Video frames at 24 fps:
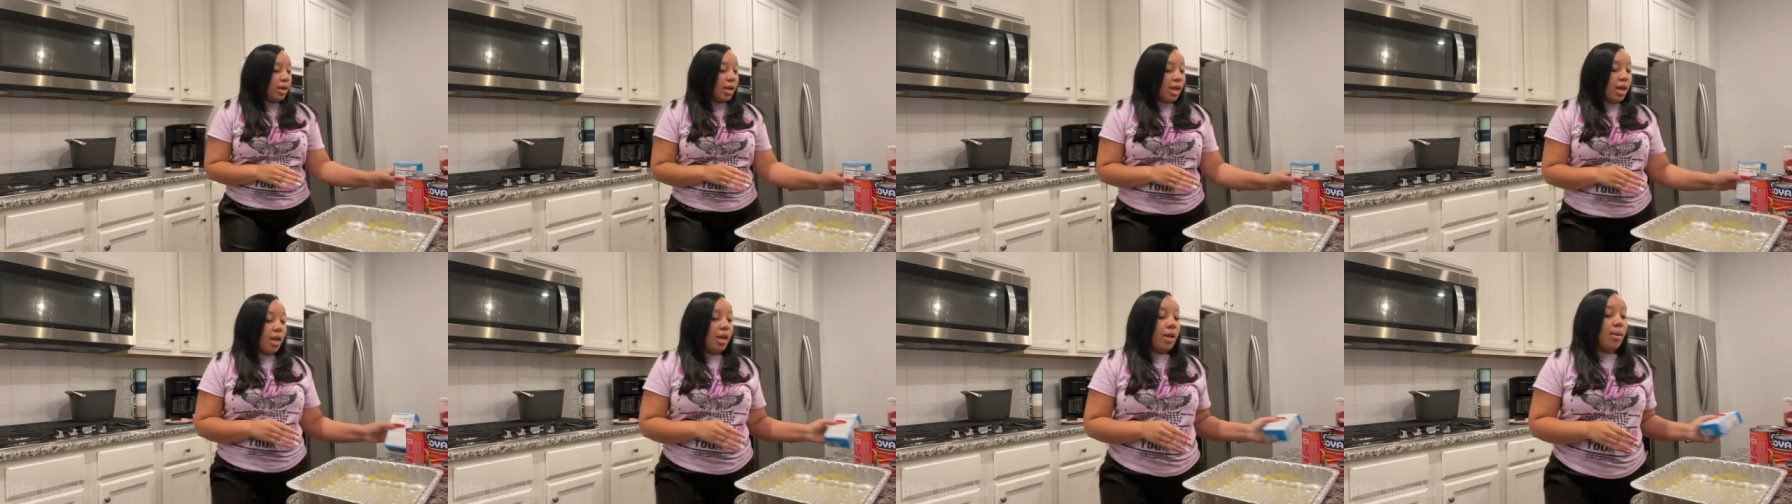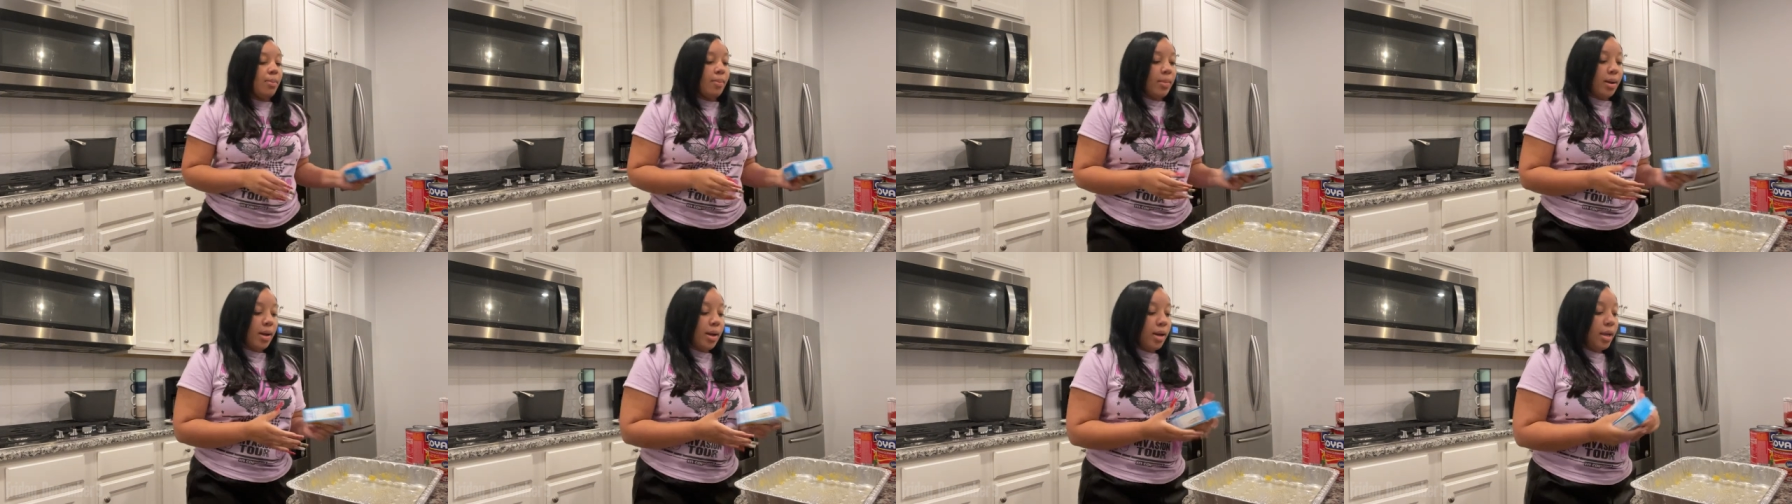and
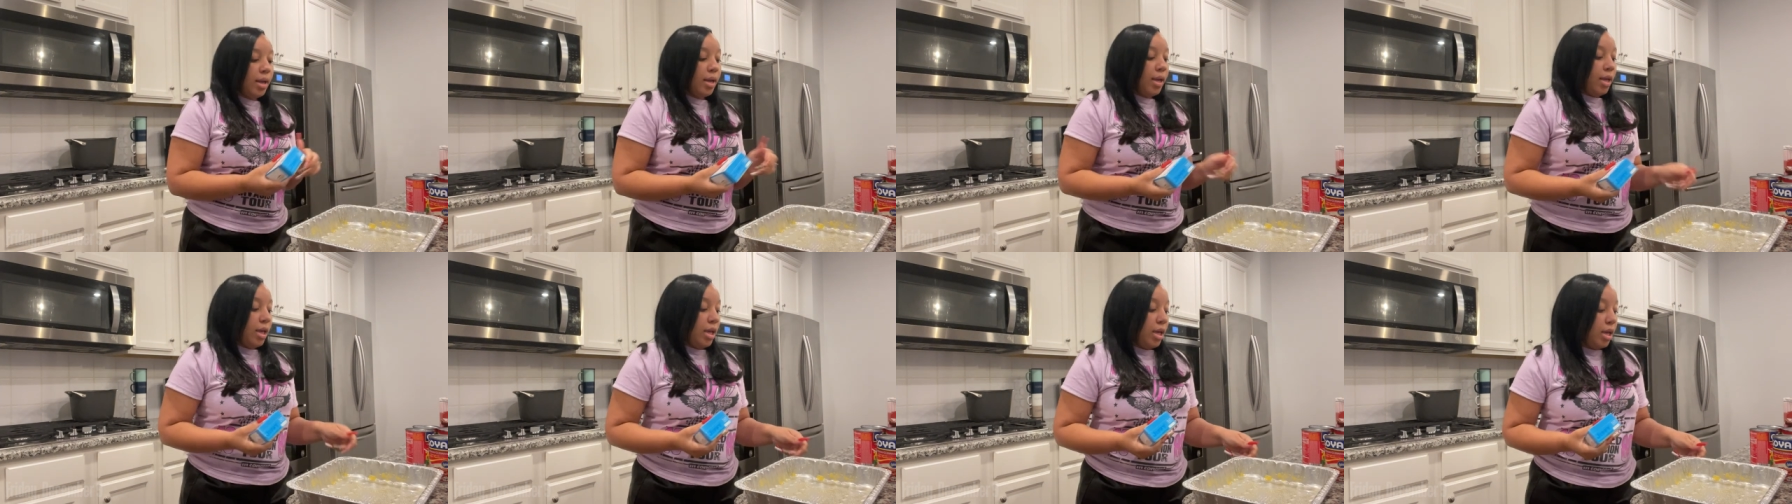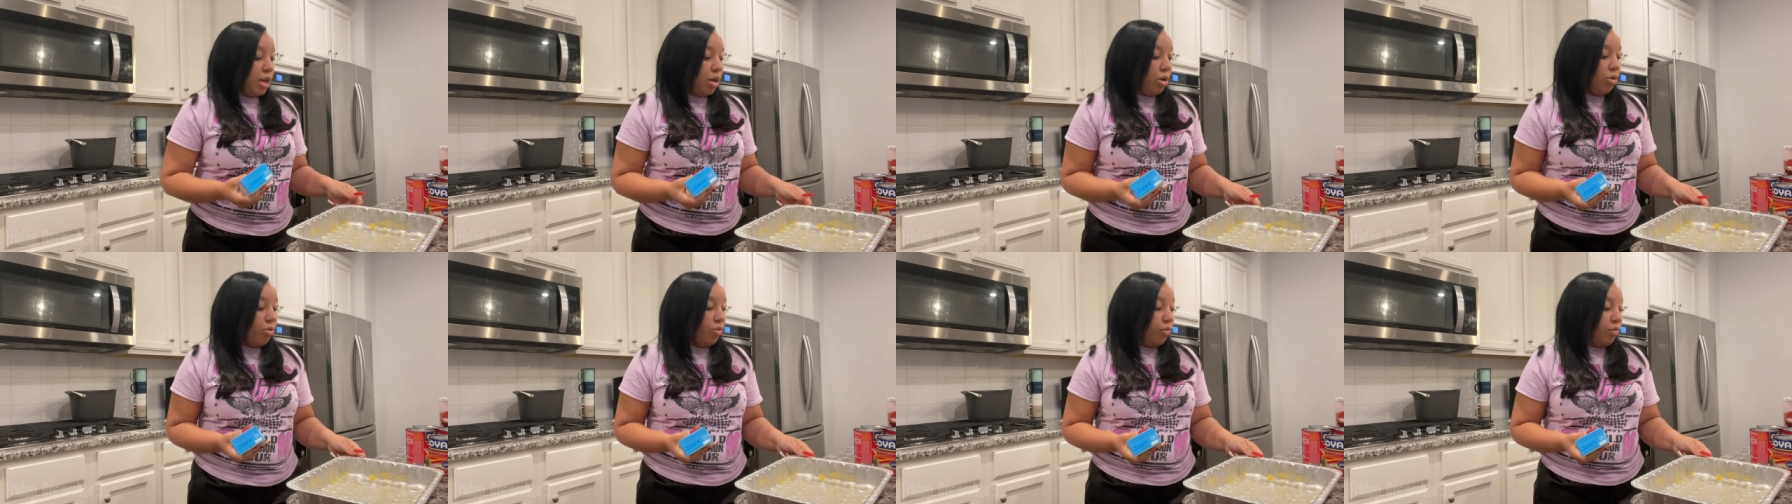add my
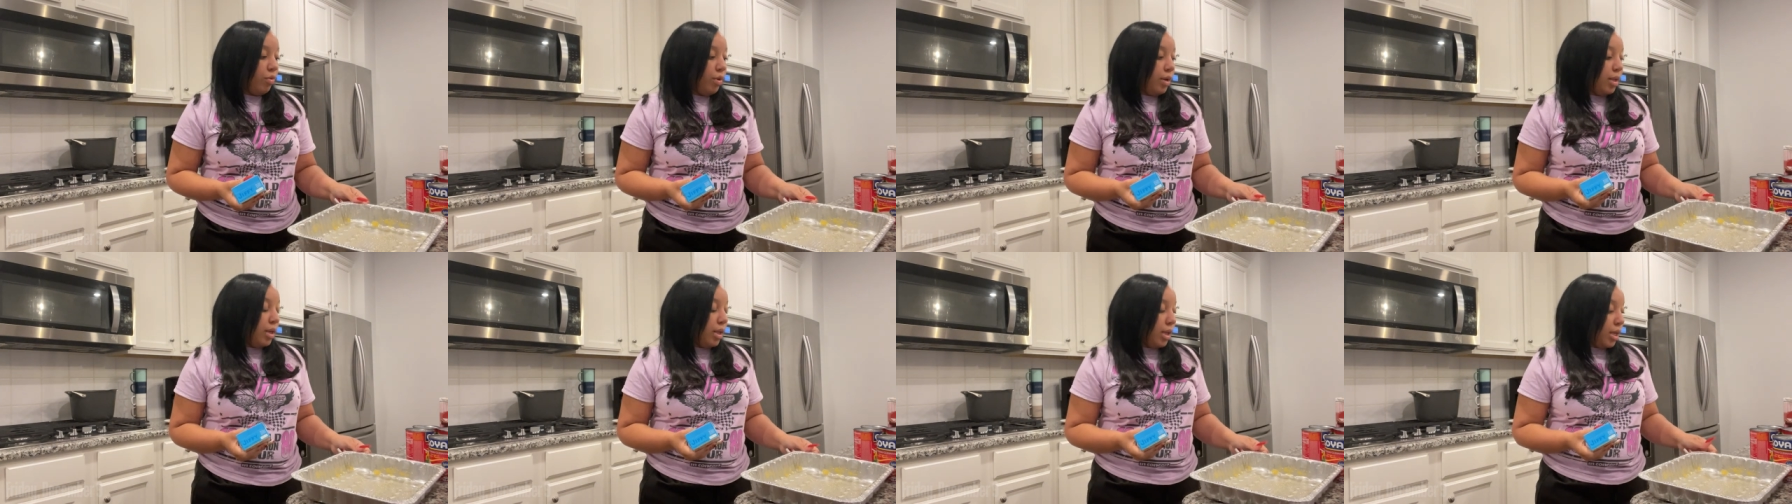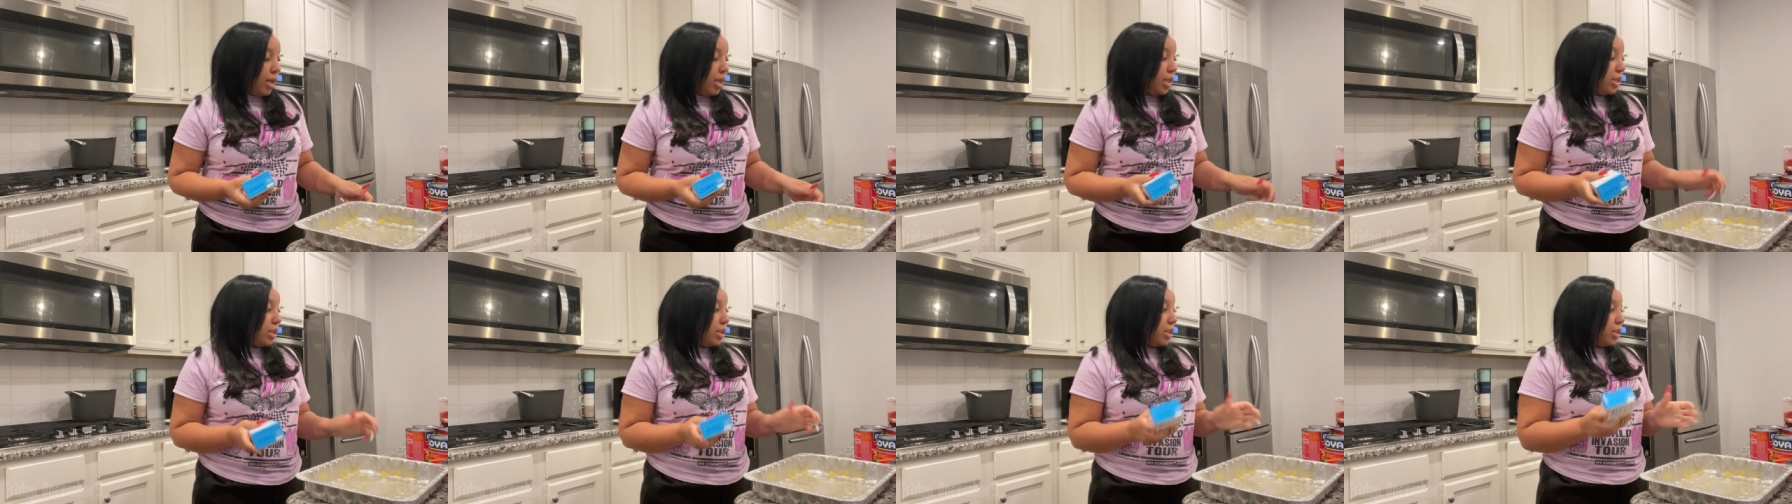
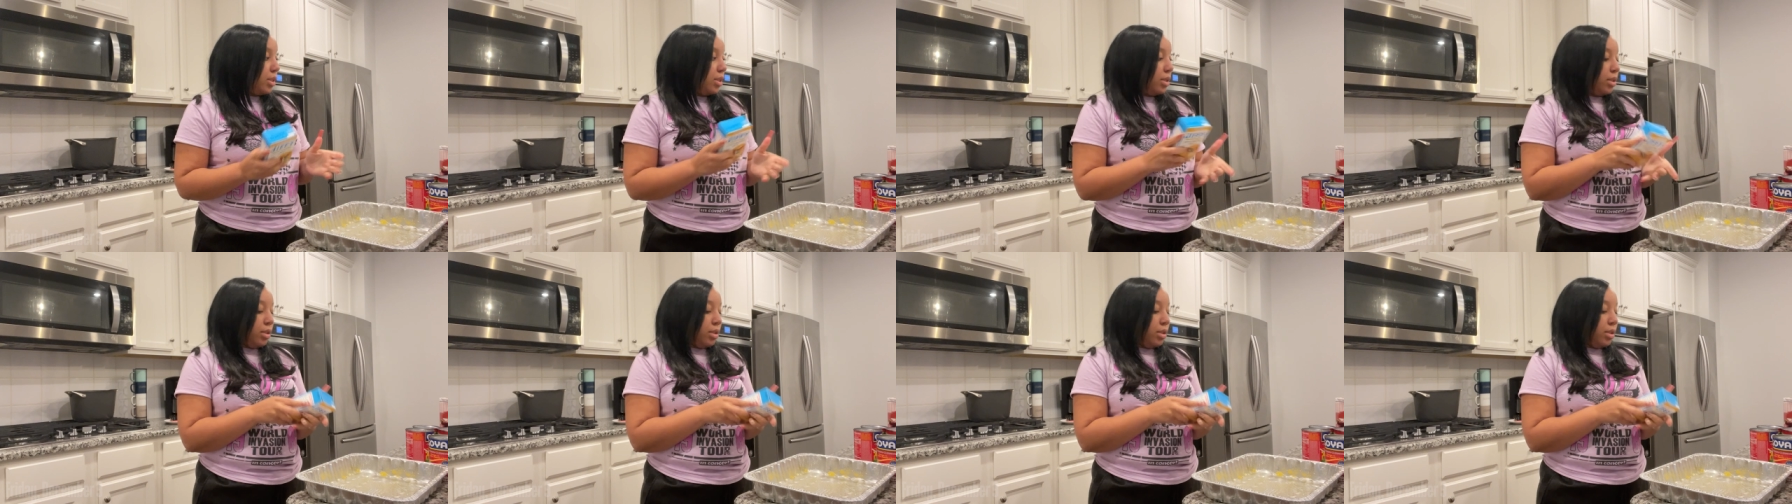ingredients.